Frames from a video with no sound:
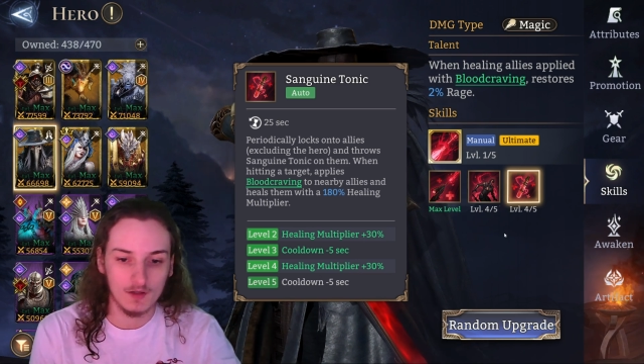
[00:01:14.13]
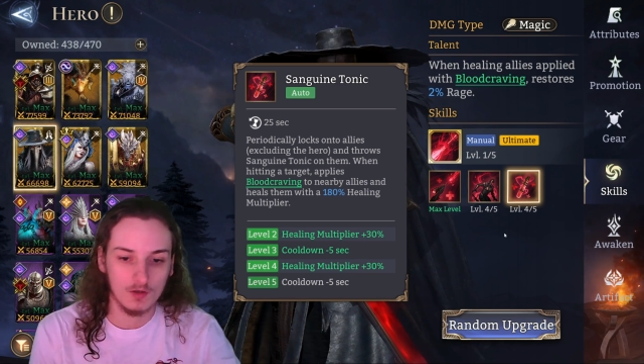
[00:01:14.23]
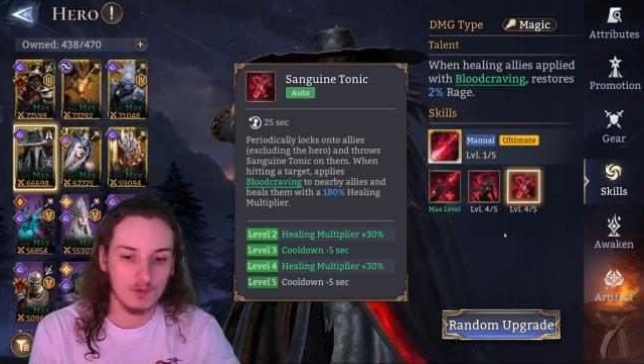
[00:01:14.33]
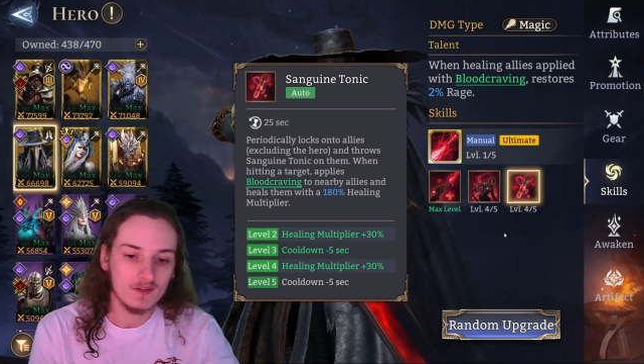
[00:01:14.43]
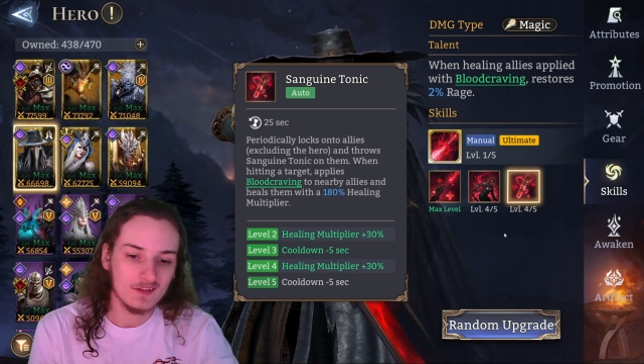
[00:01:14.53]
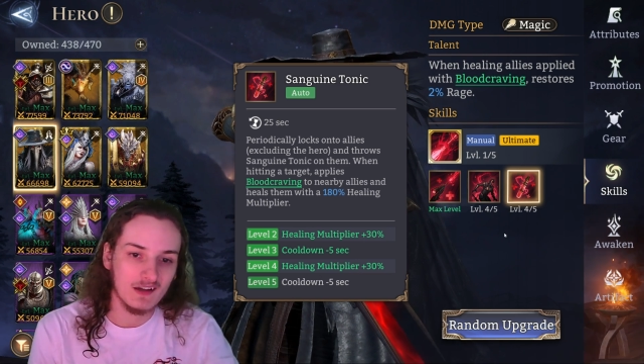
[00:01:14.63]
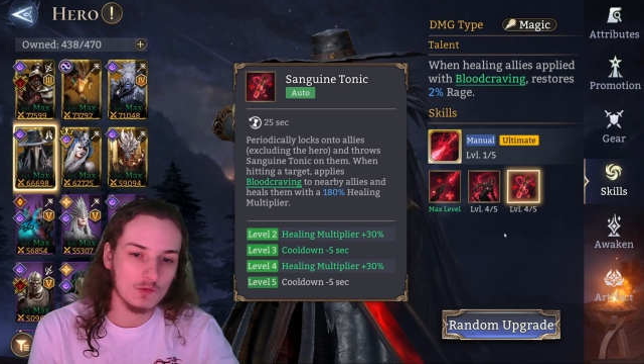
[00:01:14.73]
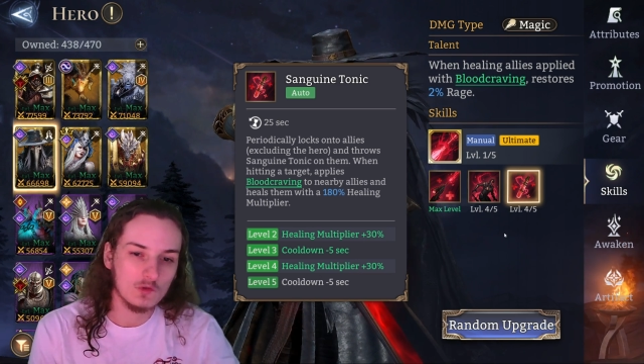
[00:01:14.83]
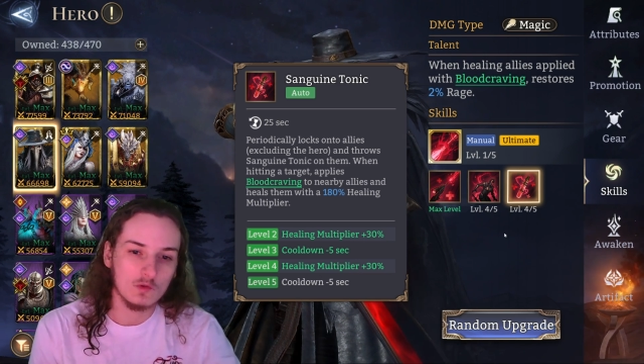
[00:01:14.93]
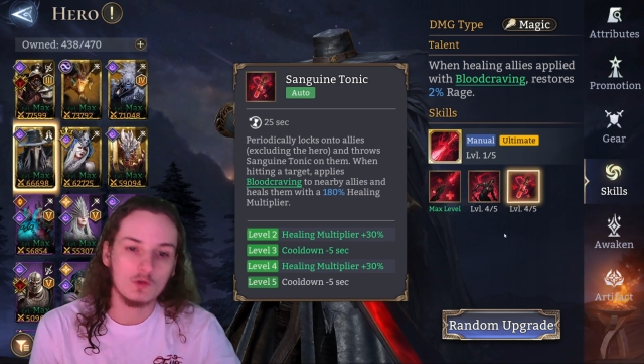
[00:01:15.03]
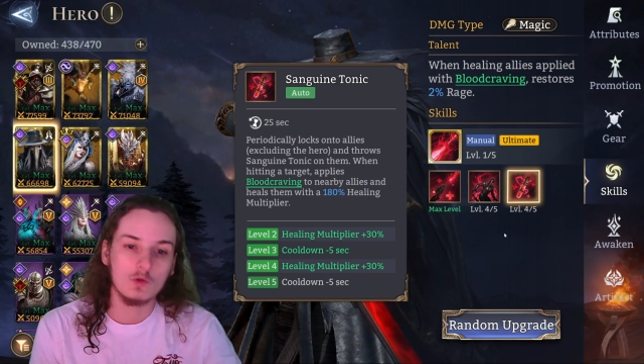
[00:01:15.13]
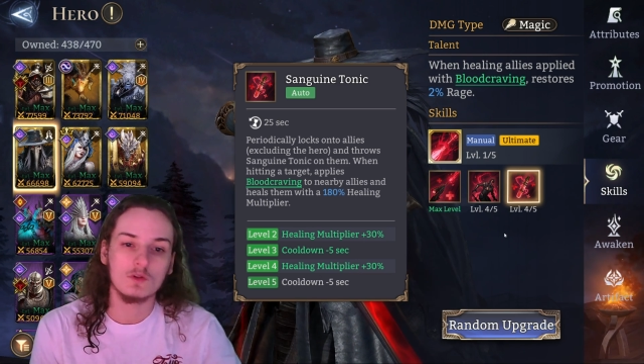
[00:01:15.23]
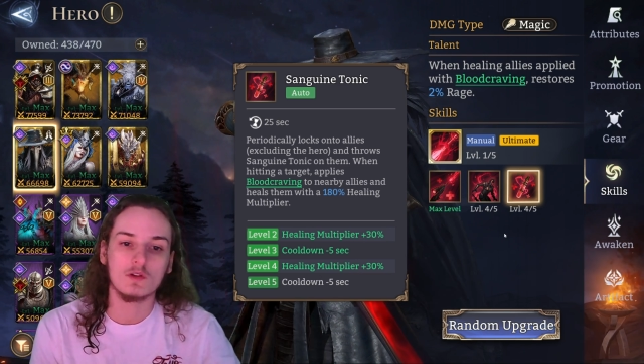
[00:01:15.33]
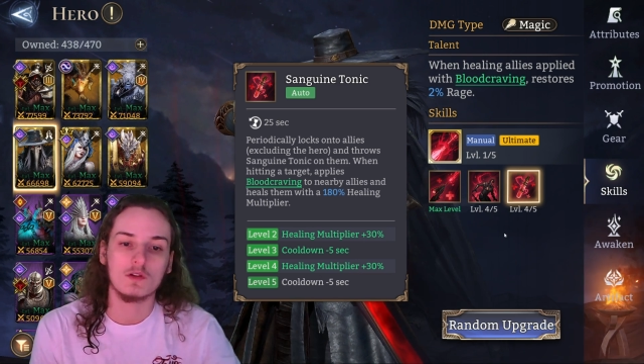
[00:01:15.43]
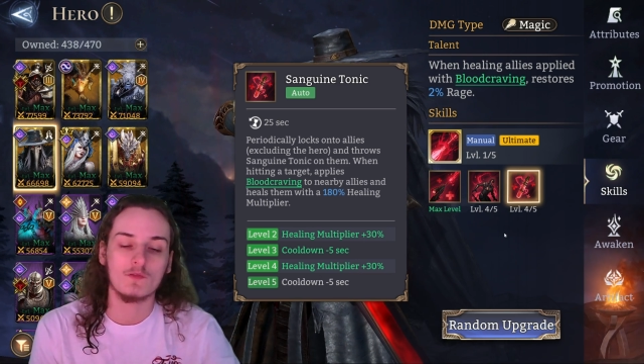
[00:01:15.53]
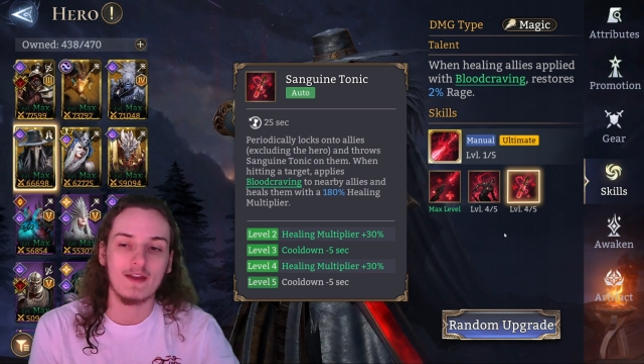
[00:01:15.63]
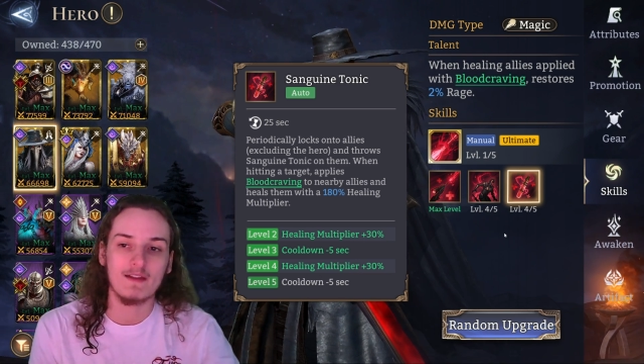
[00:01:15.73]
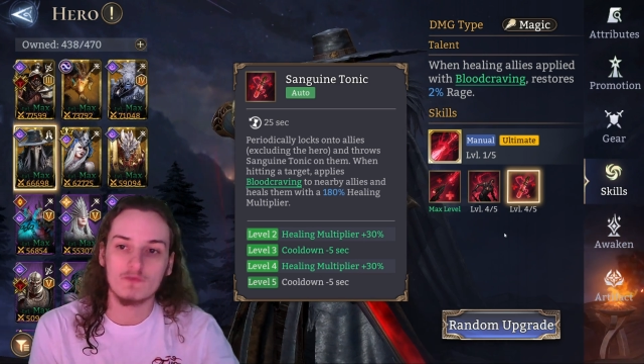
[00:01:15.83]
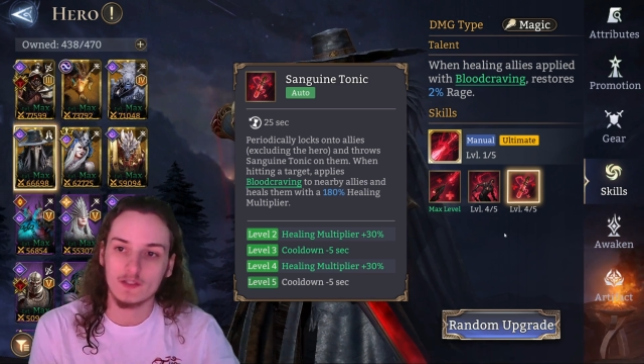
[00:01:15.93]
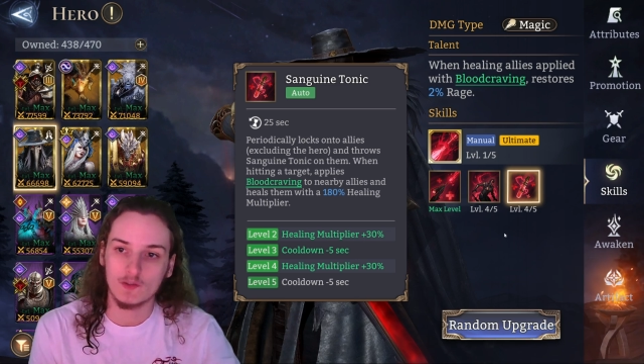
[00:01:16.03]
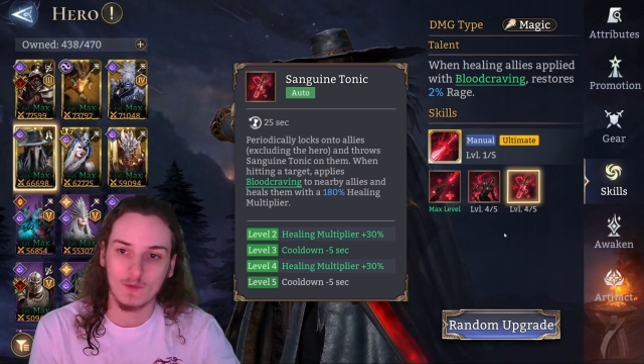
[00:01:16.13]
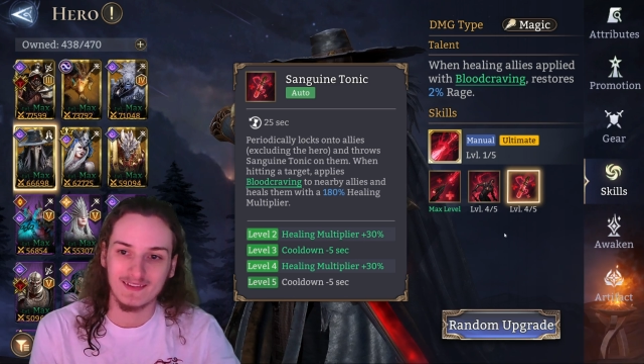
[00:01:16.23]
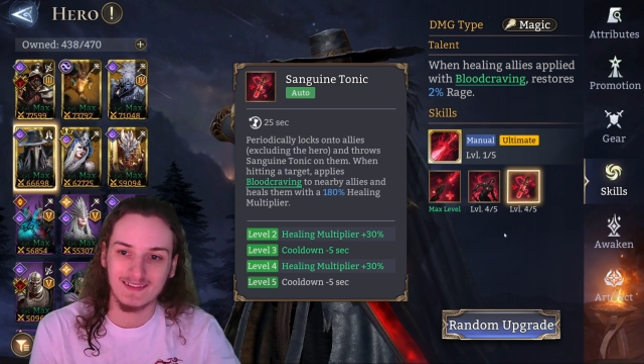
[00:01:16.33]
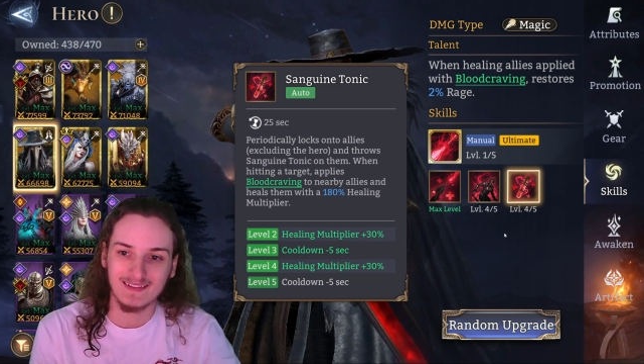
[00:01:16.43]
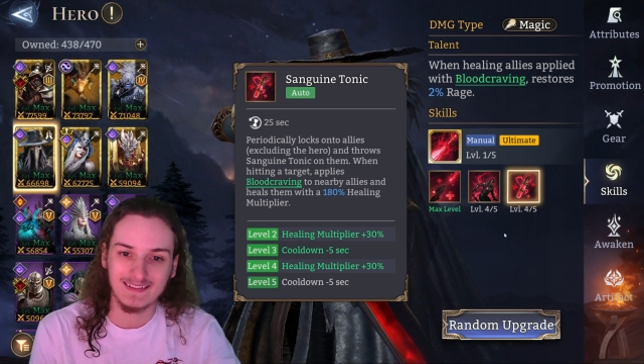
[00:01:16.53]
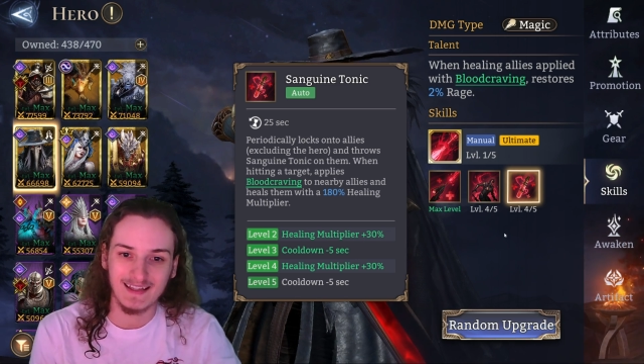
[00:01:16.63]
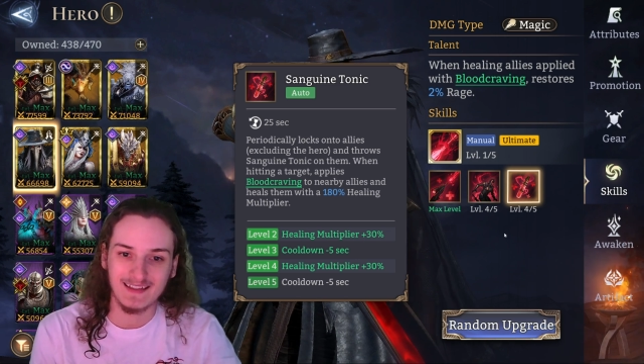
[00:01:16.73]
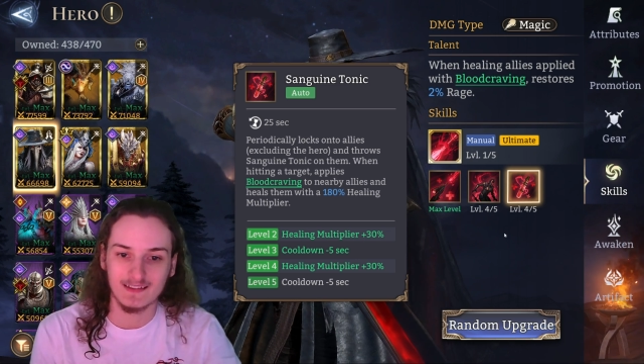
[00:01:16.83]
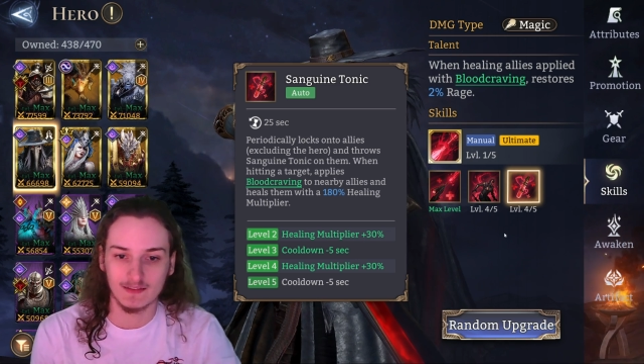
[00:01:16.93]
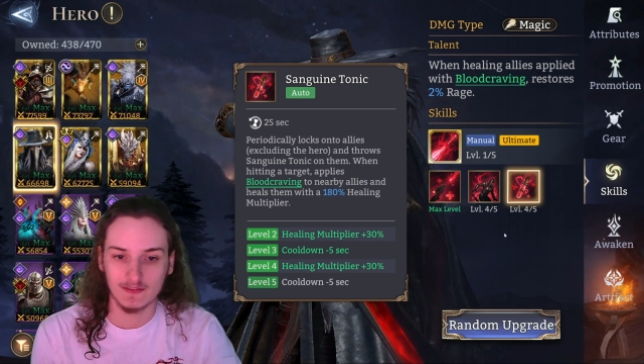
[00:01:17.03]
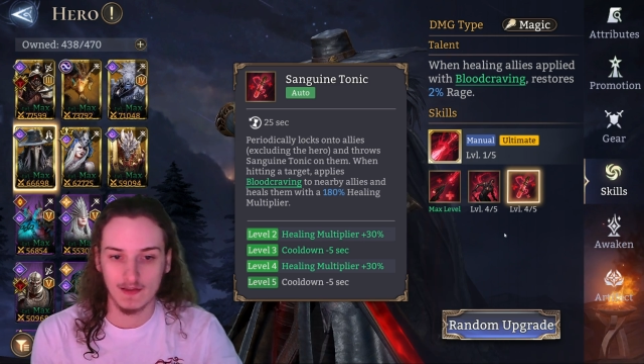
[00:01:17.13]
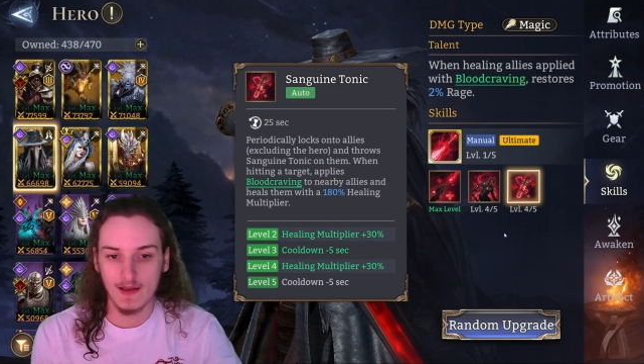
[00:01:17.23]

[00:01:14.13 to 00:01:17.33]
going down to a cooldown of every 20 seconds.